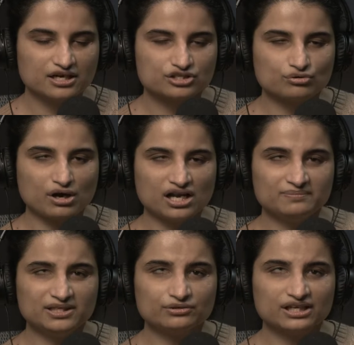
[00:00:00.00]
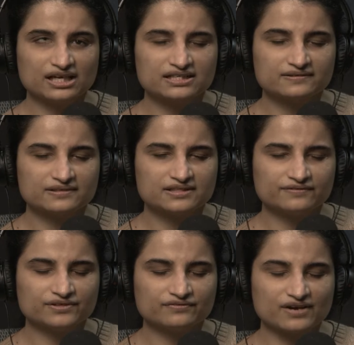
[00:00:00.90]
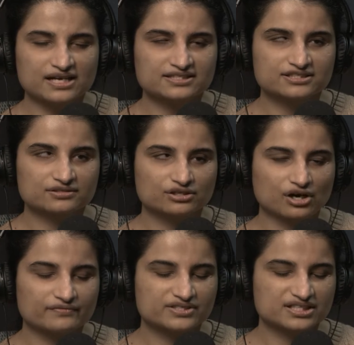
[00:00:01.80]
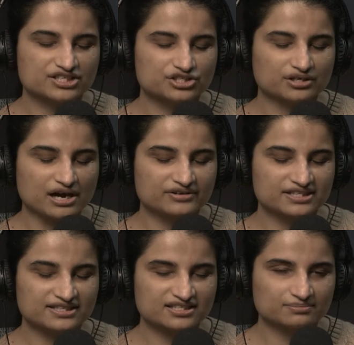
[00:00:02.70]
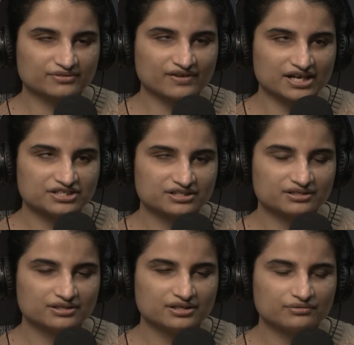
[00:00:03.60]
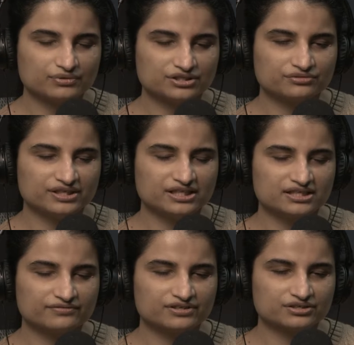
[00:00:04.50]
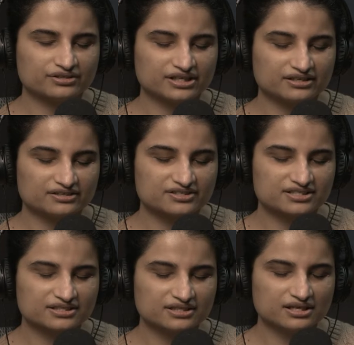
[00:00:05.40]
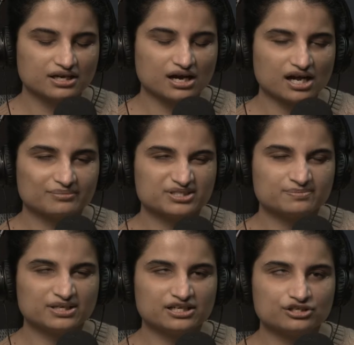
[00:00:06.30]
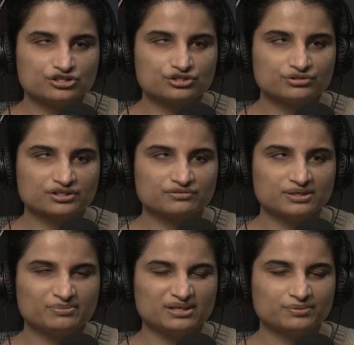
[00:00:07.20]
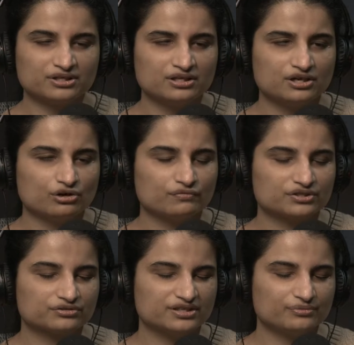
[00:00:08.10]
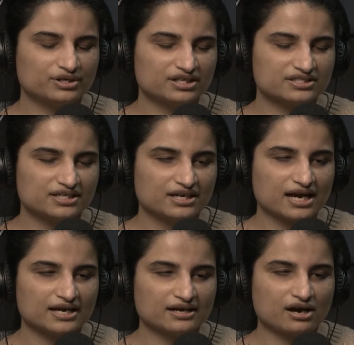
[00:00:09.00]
So I'll be looking at different facets of the conversation around accessible fashion with three different creators. I'll be speaking to the three people over 3 weeks, and